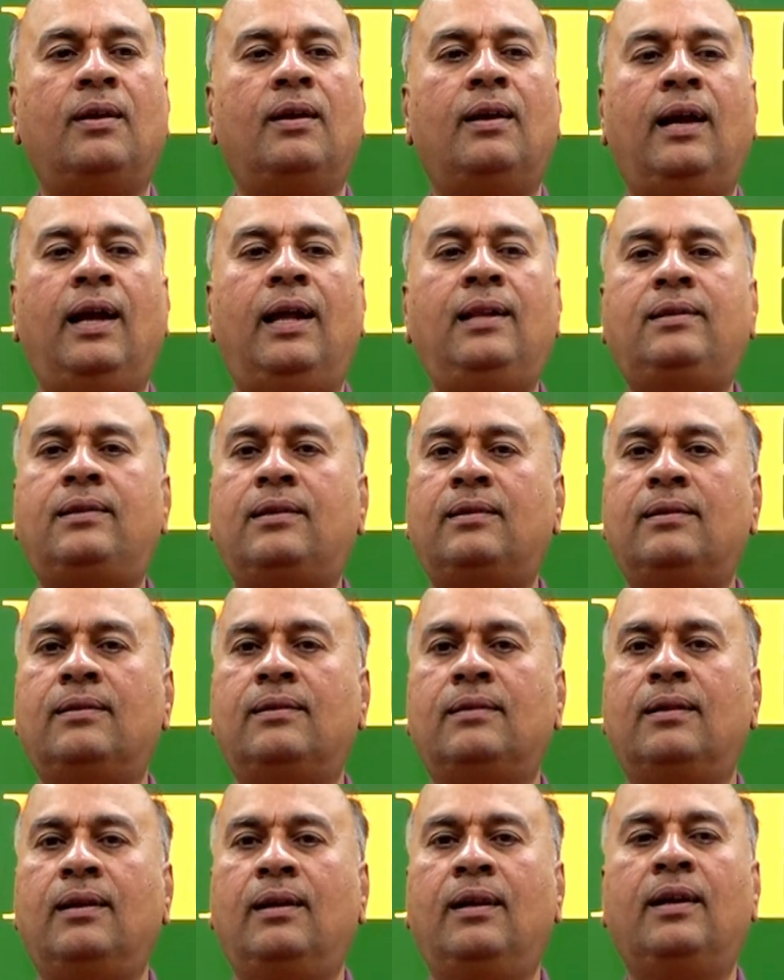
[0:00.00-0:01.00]
Health
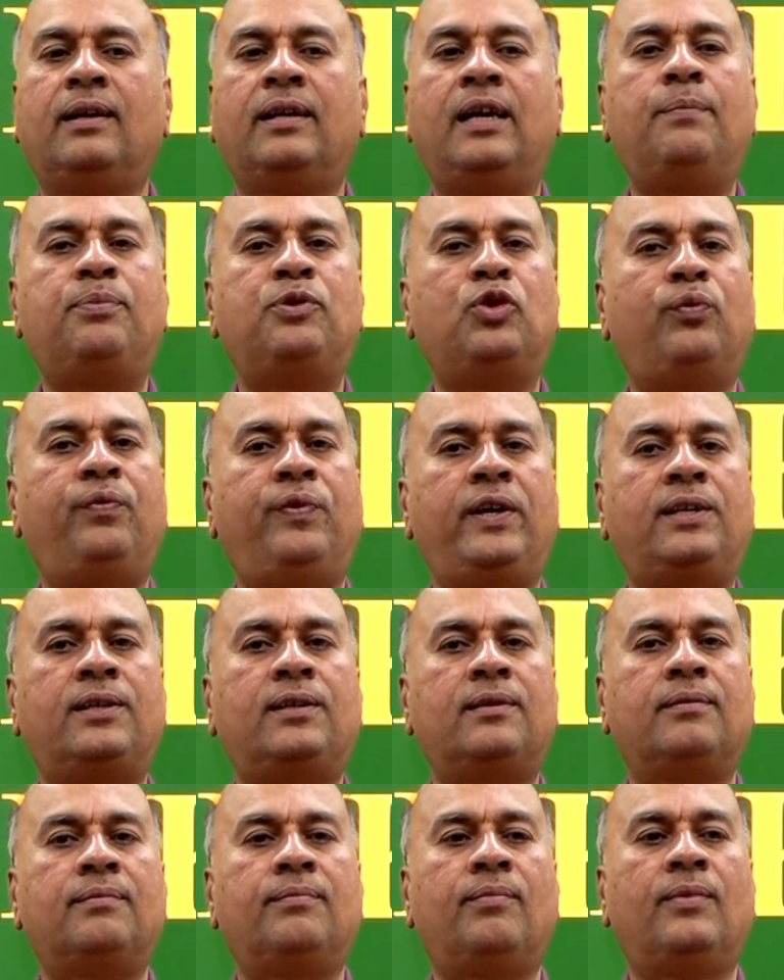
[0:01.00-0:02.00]
keeps you
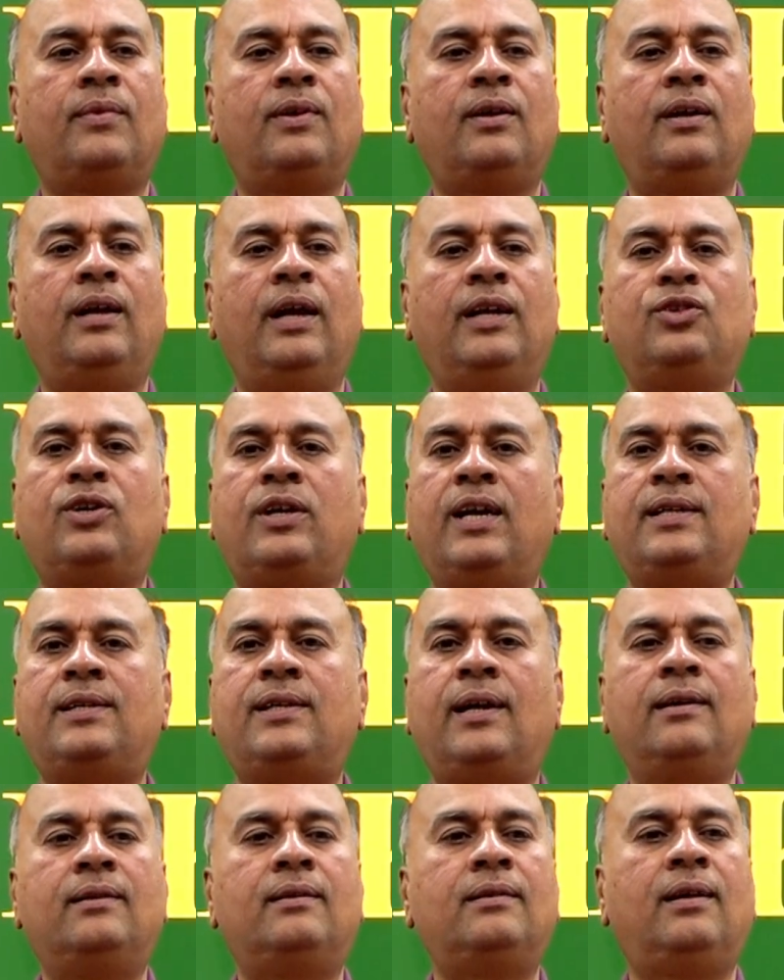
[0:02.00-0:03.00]
fit,
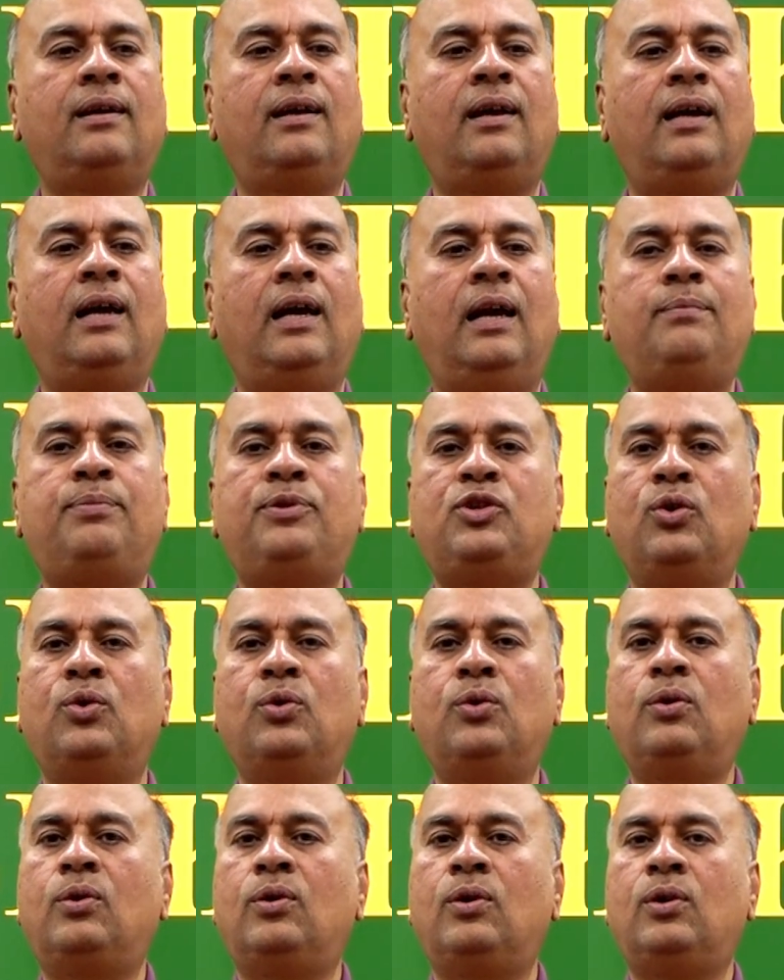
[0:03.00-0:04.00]
education helps
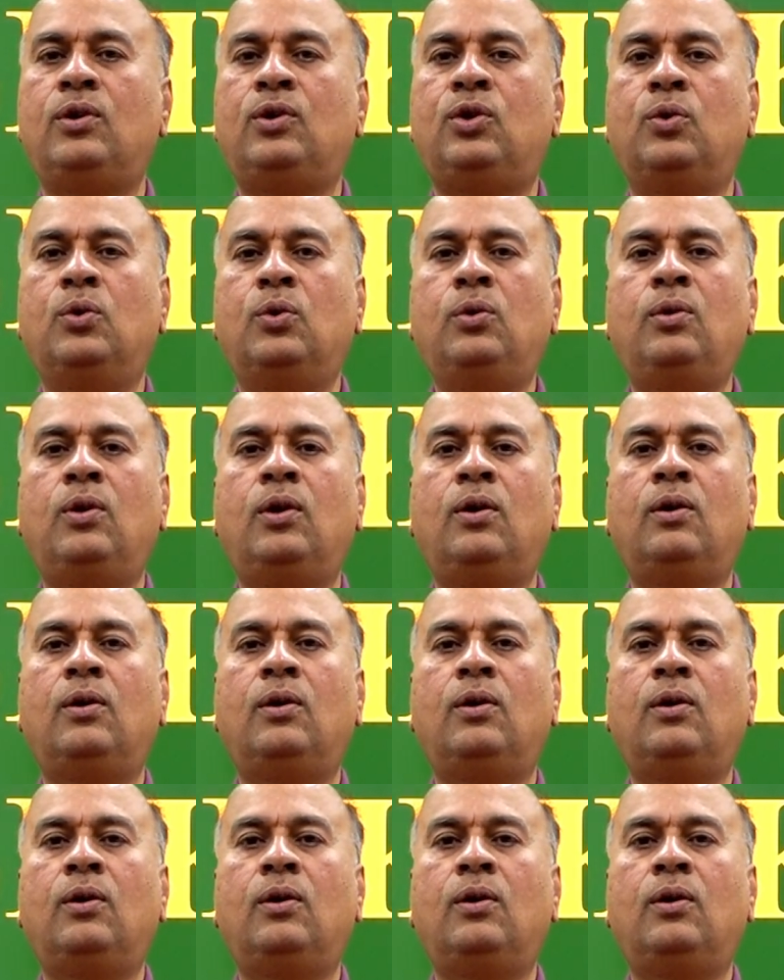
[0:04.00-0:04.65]
you to